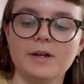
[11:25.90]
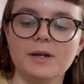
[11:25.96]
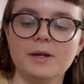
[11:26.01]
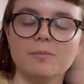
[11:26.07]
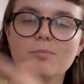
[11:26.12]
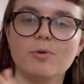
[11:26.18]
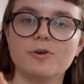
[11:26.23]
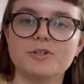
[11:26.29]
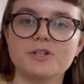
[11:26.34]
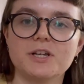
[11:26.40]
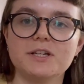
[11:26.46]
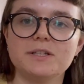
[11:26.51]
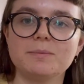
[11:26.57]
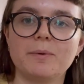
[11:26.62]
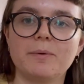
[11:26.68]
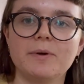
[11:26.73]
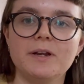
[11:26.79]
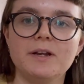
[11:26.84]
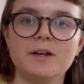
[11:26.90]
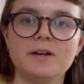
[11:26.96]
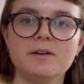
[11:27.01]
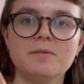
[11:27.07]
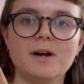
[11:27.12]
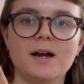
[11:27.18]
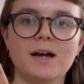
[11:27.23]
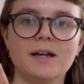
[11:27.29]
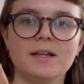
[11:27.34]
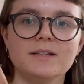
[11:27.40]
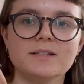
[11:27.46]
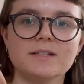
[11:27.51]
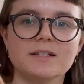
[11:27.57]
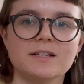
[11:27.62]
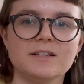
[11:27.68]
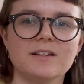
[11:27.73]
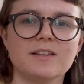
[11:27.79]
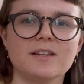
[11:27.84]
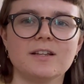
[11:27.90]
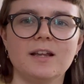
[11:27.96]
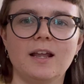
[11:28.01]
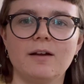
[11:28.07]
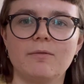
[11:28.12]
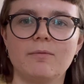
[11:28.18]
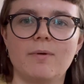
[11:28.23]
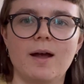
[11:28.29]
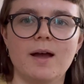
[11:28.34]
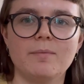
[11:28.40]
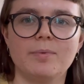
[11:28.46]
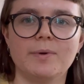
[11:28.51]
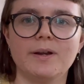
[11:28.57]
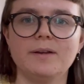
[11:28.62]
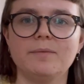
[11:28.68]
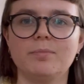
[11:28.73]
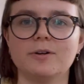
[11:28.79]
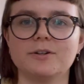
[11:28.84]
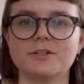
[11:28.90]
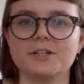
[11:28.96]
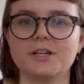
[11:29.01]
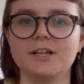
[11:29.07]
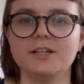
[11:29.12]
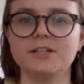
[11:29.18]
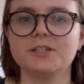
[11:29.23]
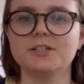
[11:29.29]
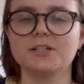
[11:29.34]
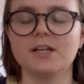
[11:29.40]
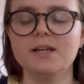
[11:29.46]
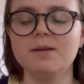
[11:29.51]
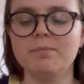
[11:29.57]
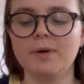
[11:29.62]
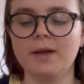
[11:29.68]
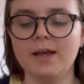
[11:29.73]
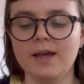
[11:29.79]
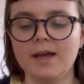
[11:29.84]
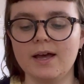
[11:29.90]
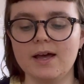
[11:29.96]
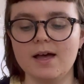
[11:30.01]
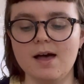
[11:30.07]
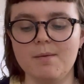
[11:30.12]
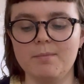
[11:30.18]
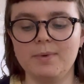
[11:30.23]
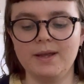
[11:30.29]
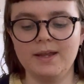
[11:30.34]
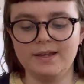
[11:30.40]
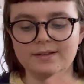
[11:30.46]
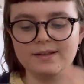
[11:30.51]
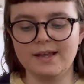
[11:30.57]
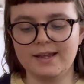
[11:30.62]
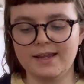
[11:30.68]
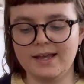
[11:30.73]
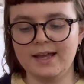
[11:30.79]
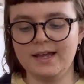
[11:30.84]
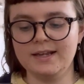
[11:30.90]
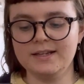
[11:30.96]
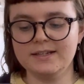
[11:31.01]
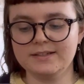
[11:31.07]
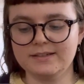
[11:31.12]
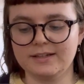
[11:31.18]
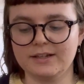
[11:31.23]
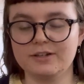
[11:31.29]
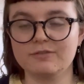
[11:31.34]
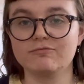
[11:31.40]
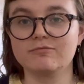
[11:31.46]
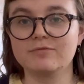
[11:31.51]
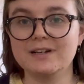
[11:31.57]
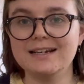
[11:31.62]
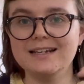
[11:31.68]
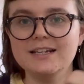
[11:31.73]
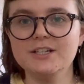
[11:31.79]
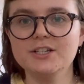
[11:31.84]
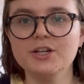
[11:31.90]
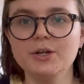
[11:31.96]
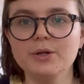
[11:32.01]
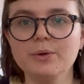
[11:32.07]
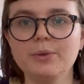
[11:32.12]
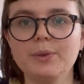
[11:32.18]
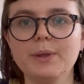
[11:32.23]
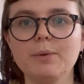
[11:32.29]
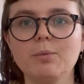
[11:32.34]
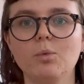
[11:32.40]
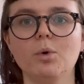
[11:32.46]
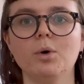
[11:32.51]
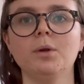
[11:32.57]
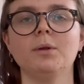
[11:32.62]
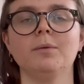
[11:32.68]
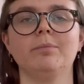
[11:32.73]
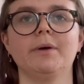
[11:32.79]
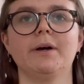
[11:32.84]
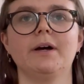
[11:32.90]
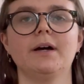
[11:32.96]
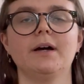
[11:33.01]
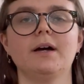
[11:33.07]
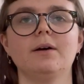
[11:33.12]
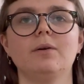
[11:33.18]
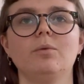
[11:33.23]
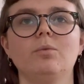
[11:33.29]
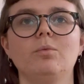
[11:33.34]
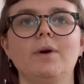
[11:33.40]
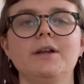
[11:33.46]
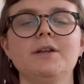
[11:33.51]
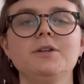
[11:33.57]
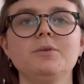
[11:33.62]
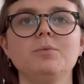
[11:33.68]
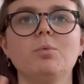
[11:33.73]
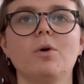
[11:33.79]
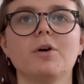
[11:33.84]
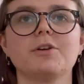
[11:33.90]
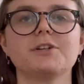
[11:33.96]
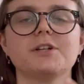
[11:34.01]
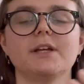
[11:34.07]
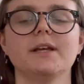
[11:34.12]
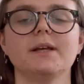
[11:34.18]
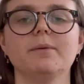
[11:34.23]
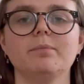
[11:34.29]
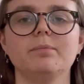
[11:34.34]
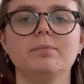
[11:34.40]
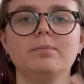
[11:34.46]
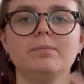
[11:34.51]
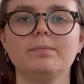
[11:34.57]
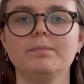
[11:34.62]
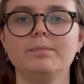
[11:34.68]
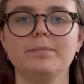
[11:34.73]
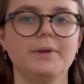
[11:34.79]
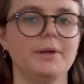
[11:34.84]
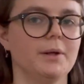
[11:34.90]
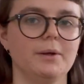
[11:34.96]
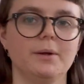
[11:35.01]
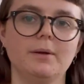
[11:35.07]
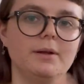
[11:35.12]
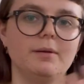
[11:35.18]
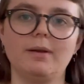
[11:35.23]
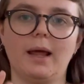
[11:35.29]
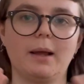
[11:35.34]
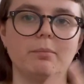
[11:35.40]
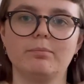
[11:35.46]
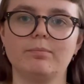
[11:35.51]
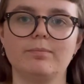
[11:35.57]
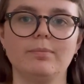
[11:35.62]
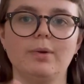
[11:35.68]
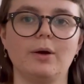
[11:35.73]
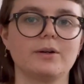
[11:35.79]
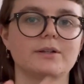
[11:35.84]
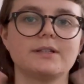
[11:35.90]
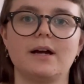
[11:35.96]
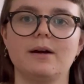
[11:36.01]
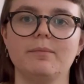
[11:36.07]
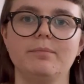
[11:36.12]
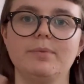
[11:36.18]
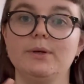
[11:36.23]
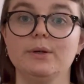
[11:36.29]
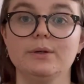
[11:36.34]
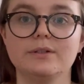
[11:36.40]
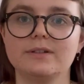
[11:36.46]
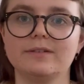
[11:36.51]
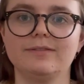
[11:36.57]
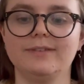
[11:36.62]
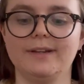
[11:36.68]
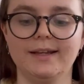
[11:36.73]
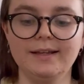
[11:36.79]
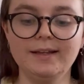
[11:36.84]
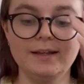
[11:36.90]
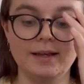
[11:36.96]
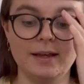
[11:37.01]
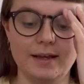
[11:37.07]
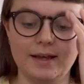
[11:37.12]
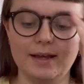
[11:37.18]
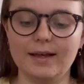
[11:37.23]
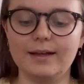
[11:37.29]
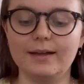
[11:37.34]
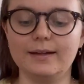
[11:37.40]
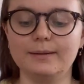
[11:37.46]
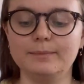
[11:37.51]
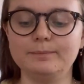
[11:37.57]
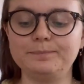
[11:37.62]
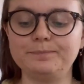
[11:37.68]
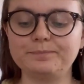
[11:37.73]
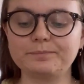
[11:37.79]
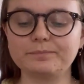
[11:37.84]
Portuguese merino and another like rare breed Portuguese sheep. It's like really toothy wool, but when you wash it, it like blocks out beautifully, and